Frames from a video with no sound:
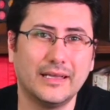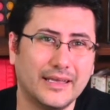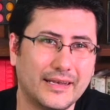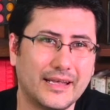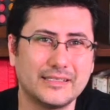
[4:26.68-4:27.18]

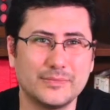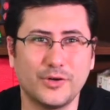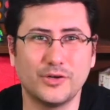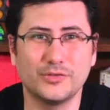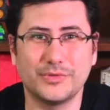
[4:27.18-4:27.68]
And I
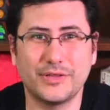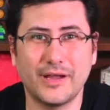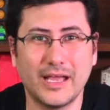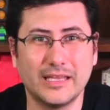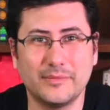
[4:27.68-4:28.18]
suppose with your
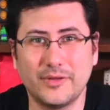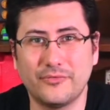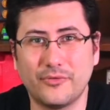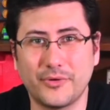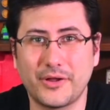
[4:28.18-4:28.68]
hand limit
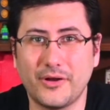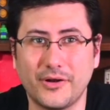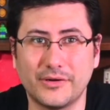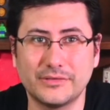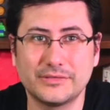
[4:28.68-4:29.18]
of 4
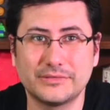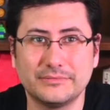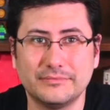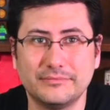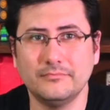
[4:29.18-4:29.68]
cards,
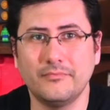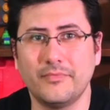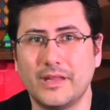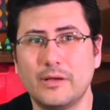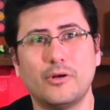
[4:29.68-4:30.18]

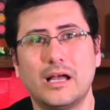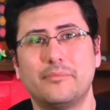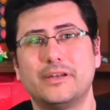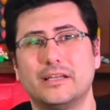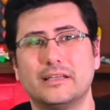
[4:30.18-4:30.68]
it will
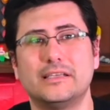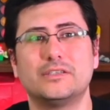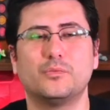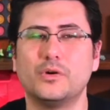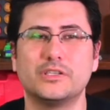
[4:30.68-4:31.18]
happen at
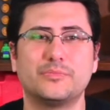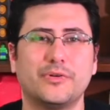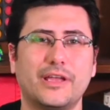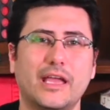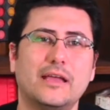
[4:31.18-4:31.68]
least once per
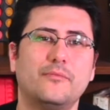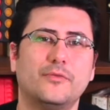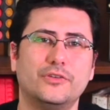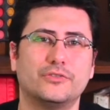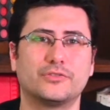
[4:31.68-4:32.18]
game
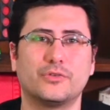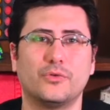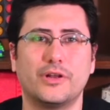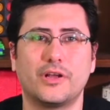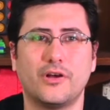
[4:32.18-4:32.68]
when you're
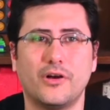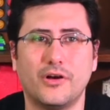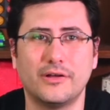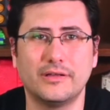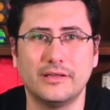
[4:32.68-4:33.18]
scoring a
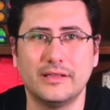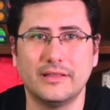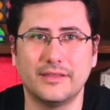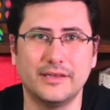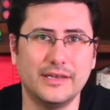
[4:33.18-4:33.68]
card.
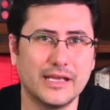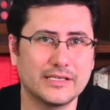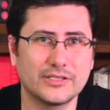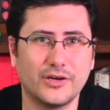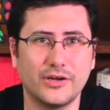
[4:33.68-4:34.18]
The
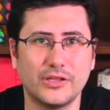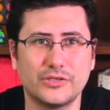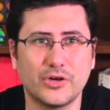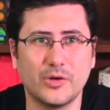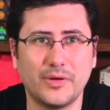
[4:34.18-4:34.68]
next card in the
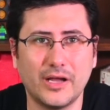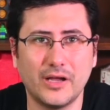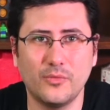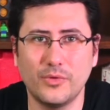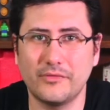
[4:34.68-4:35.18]
draw
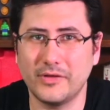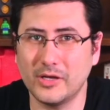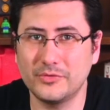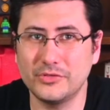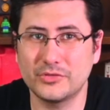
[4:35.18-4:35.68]
pile would have
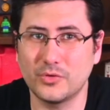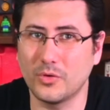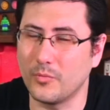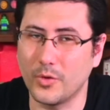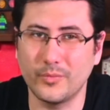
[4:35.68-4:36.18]
helped you score
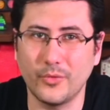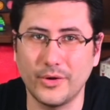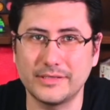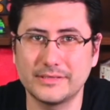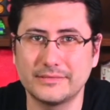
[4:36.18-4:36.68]
more
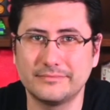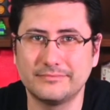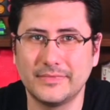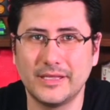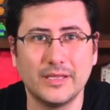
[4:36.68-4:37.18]
points.
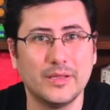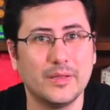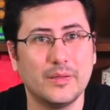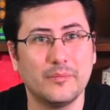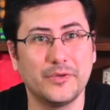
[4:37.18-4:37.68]

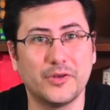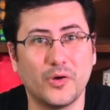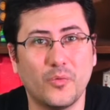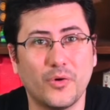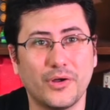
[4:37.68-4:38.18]
But
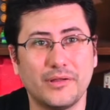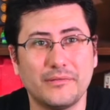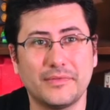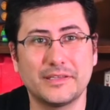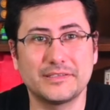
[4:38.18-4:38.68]
don't worry,
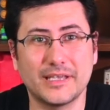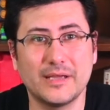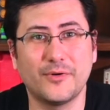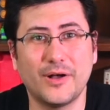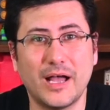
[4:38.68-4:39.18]
the
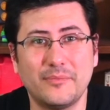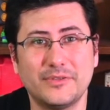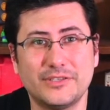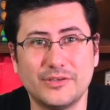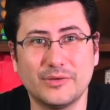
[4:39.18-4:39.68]
same will
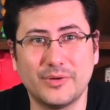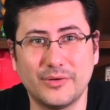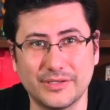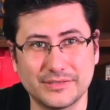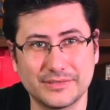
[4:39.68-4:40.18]
happen to your
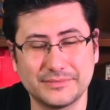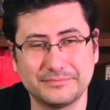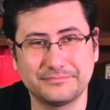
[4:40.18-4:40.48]
opponents.